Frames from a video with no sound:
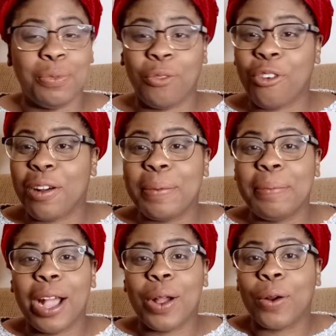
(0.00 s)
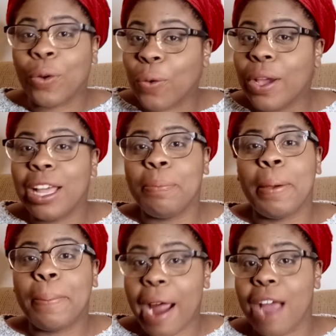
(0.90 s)
from growing up
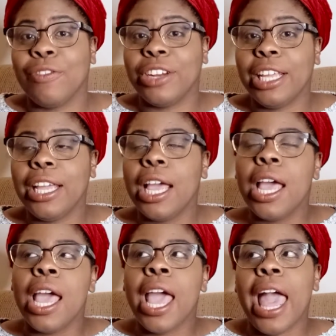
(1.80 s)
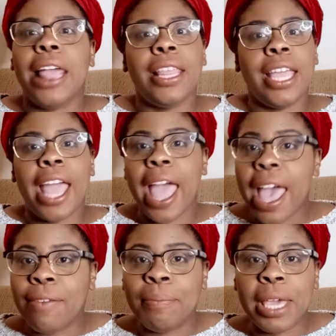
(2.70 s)
in poverty, and
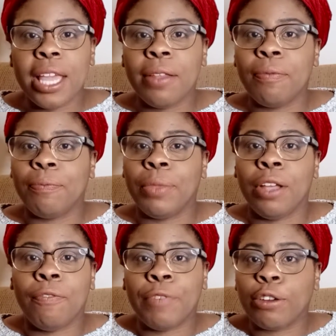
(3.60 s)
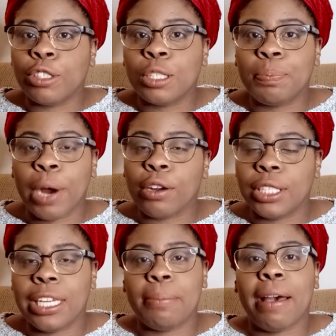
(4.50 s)
then being the first
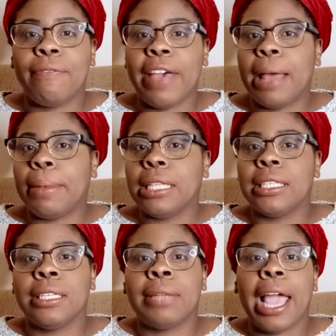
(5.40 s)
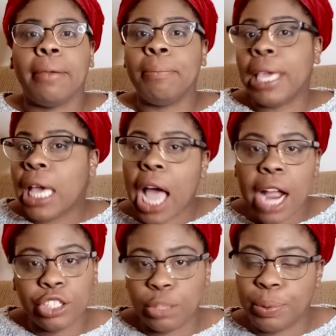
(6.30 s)
person in my family to be an
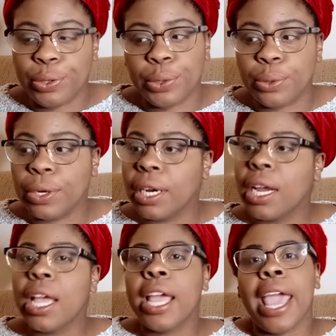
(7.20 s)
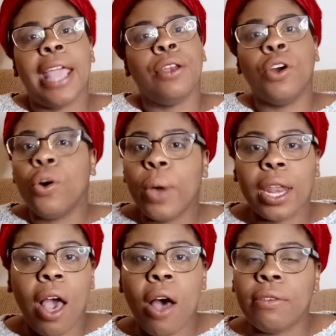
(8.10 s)
entrepreneur, and
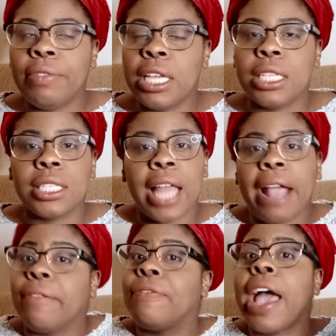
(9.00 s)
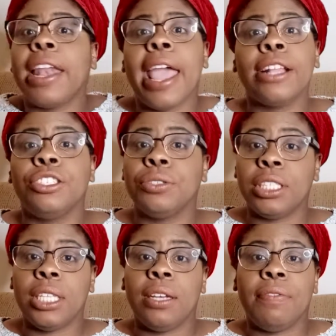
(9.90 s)
knowing all of this financial
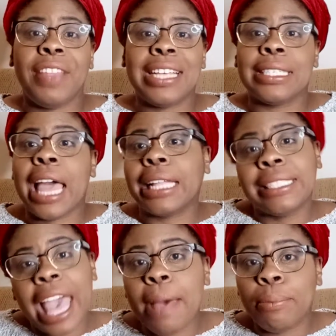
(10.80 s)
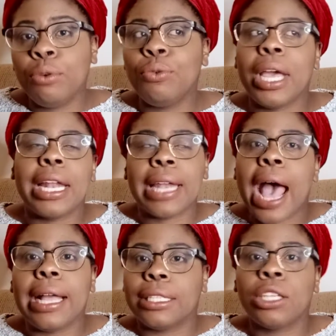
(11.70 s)
stuff that's taboo and
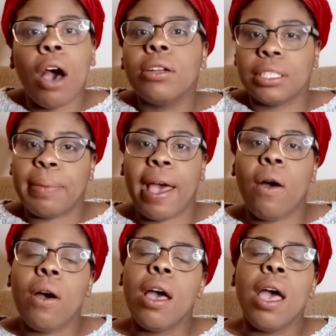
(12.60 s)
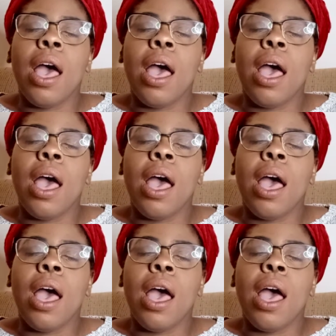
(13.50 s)
not talked about.